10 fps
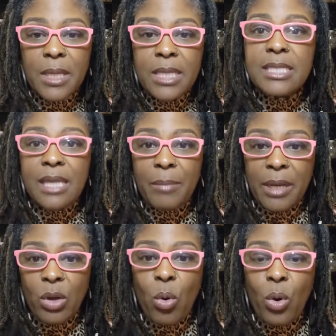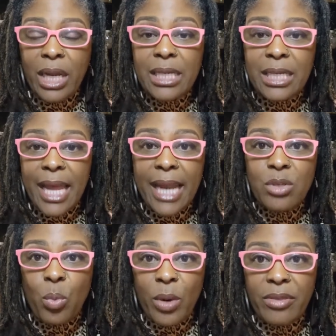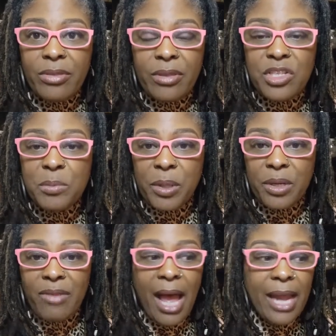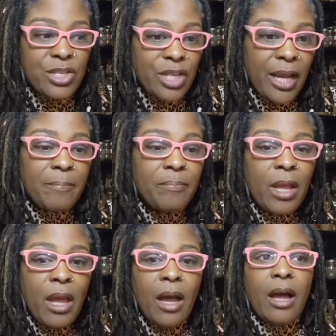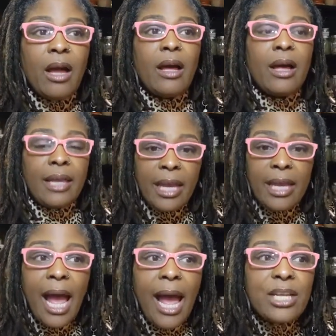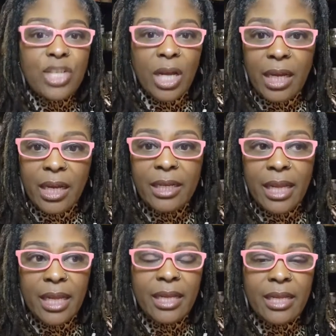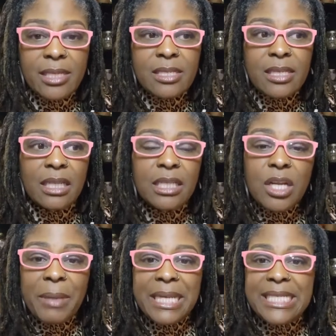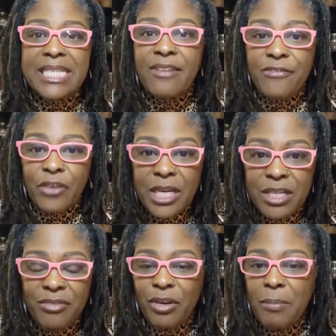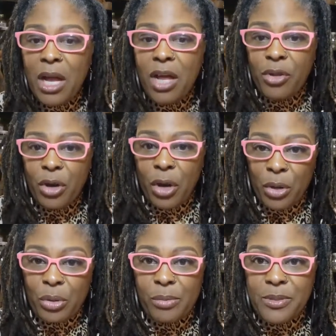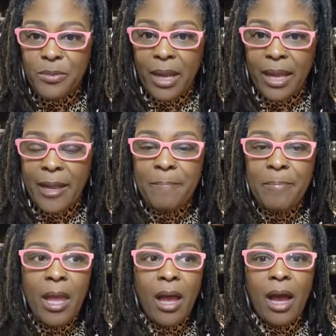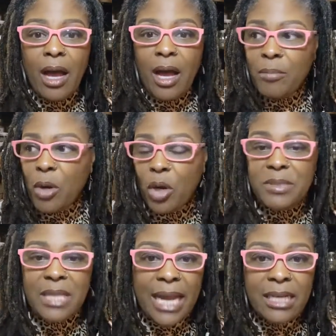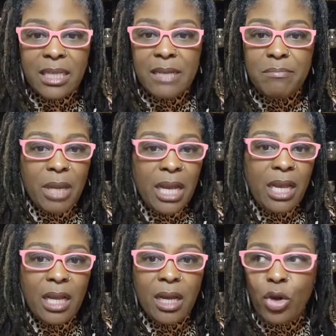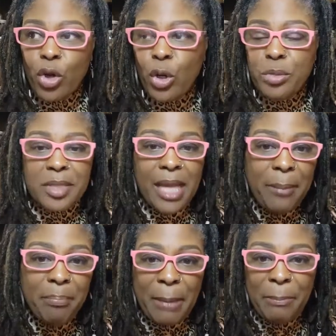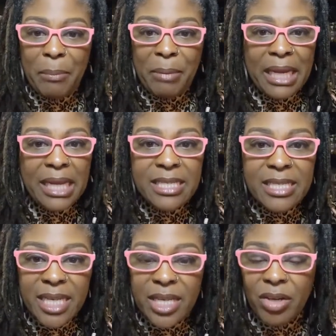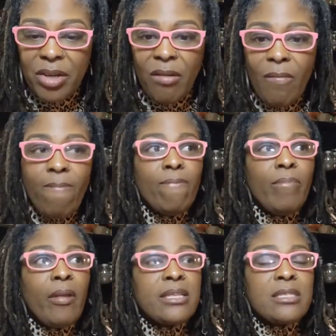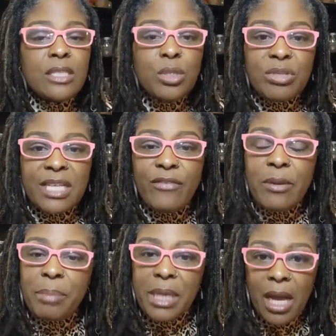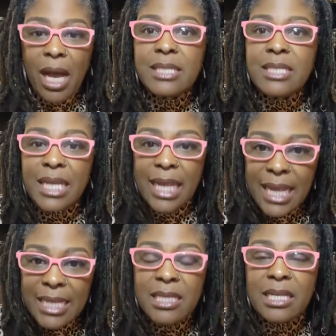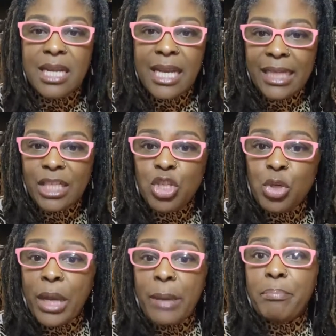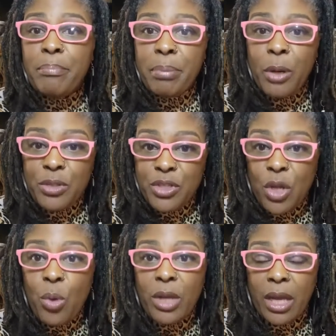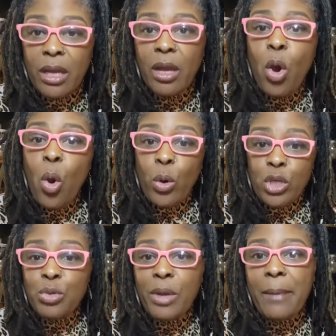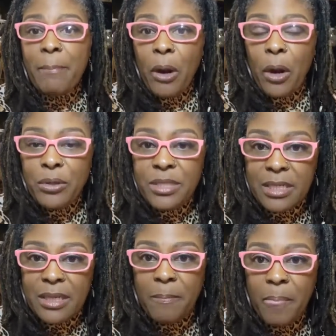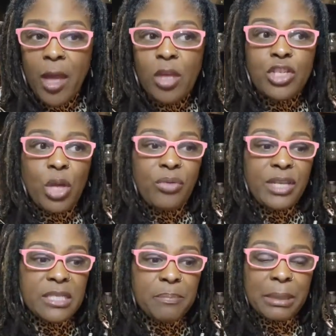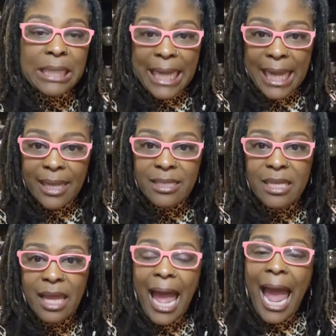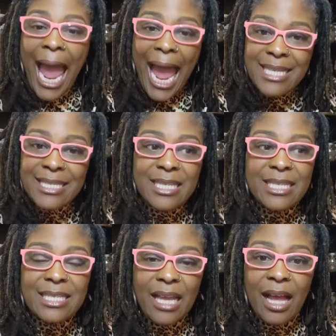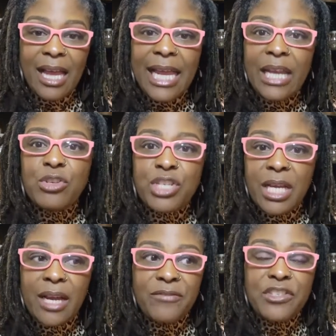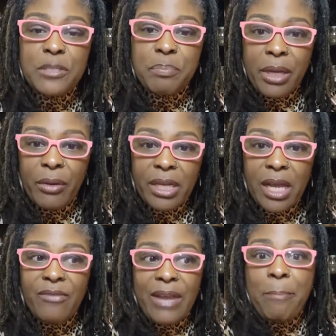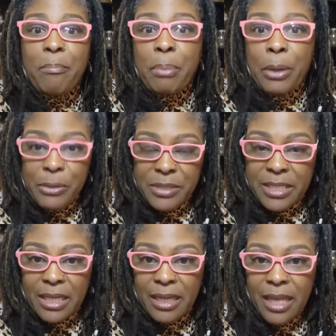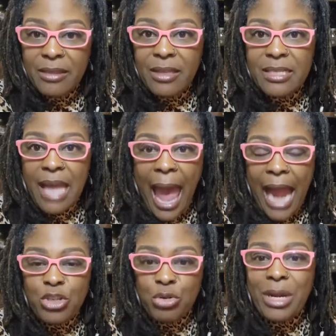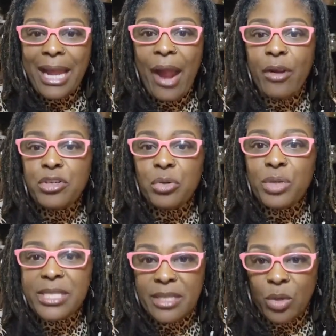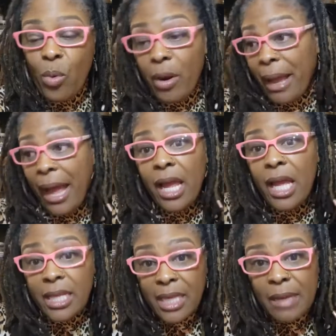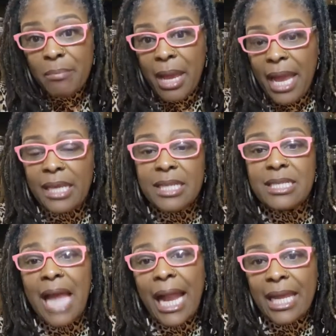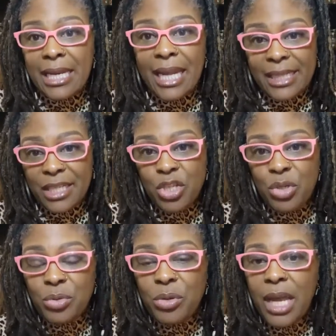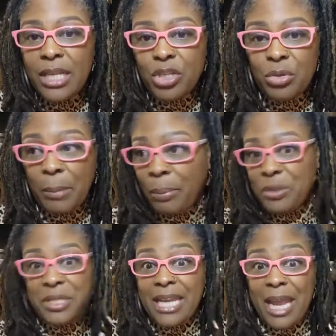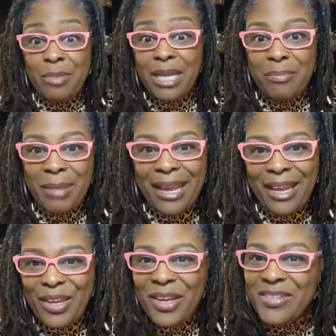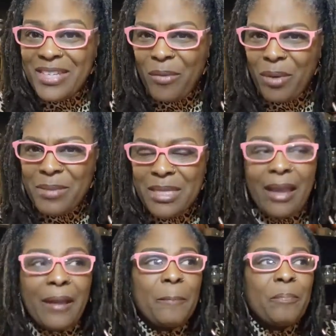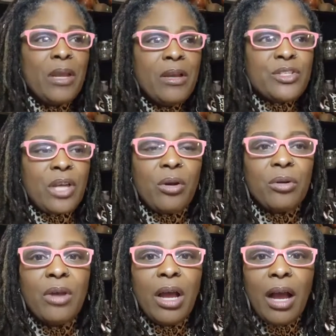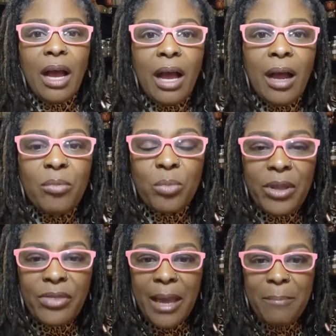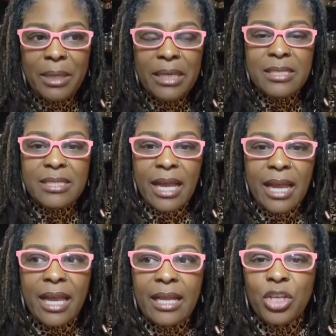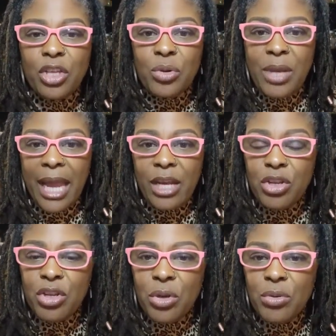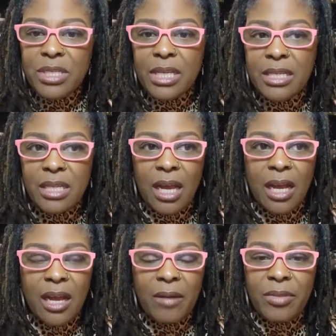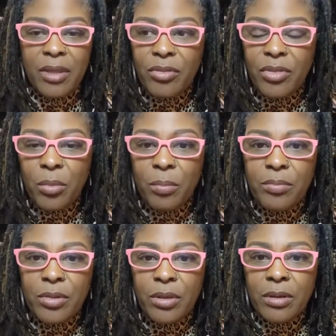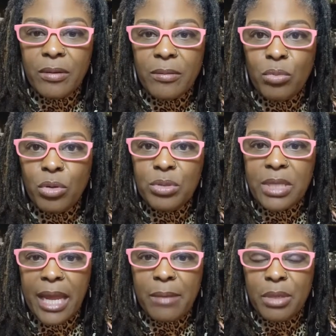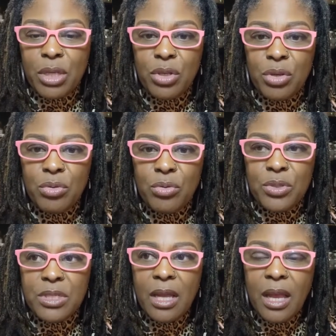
summon or connect with the spirit of High Uh, again, John is a little bit different from other herbs, right? Uh, herbs like nutmeg, or herbs like peppermint and dill. It's a little different because it is connected to a persona or to a person. So this plant has this uh, energy of spirit of a person, this actual characteristic whereby nutmeg is not connected to to a person named nutmeg. You understand what I'm saying? So uh, with that being said, you can use it. Uh, the the the root can be used